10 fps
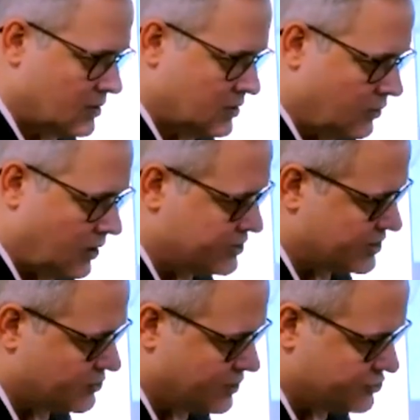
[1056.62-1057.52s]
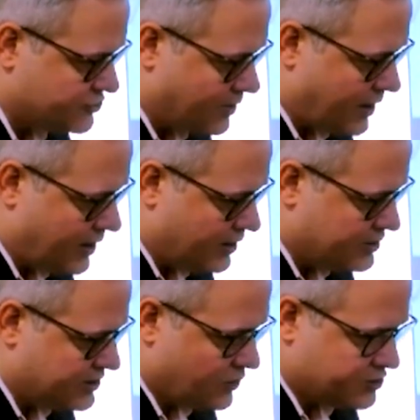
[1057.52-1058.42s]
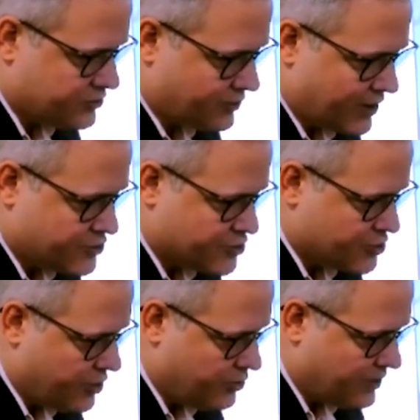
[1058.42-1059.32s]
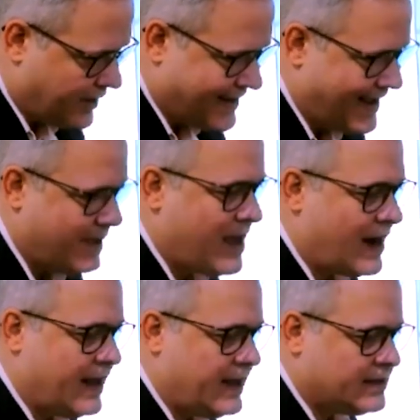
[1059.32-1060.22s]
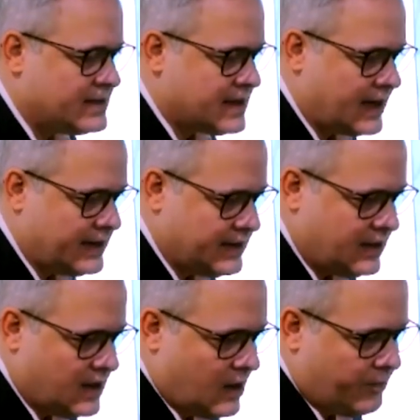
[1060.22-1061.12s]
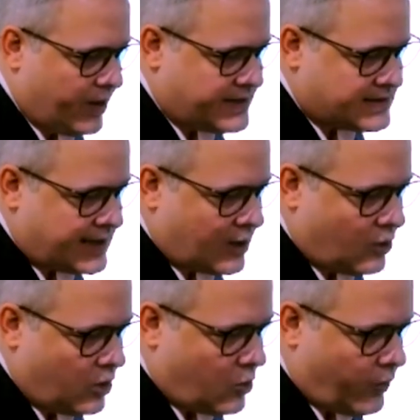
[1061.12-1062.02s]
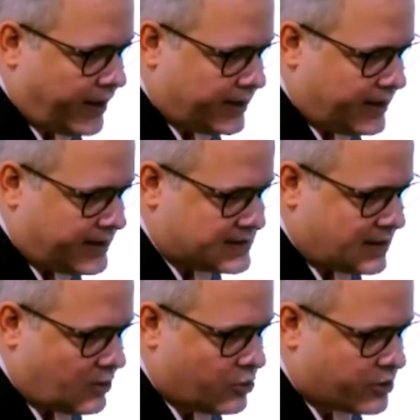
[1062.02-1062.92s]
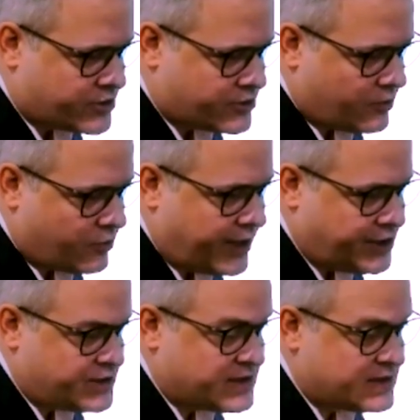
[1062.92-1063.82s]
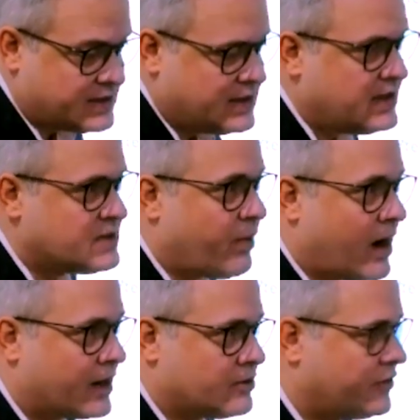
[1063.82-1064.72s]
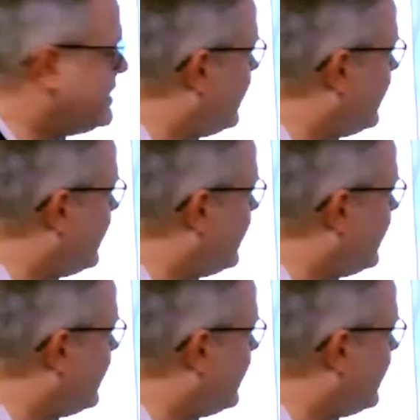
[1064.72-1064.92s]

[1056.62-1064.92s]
Well, I just want to try to show you that the MLA in this LAD. Please take a look when this cursor reaches this part of the